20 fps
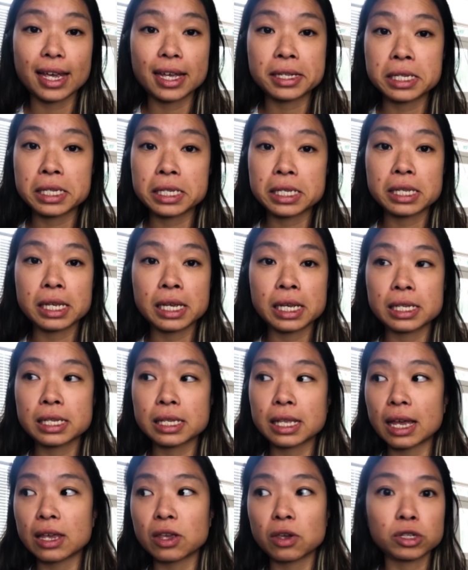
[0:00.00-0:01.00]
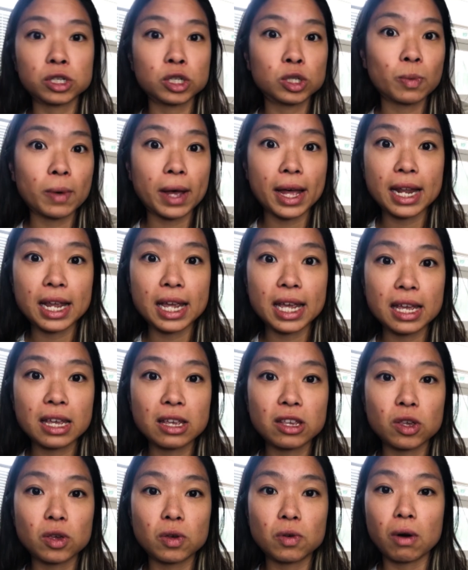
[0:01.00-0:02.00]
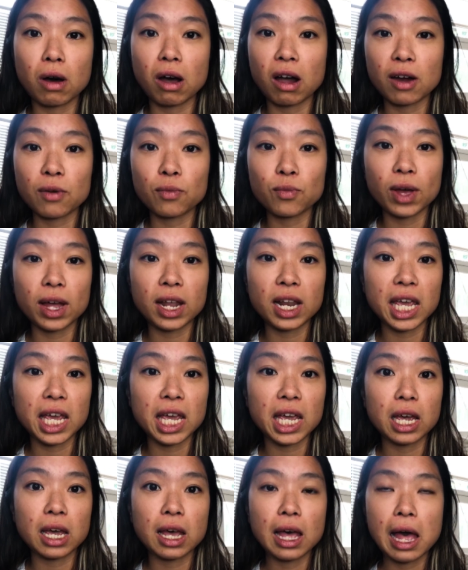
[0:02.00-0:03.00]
It's this, like, you're sweating, you are running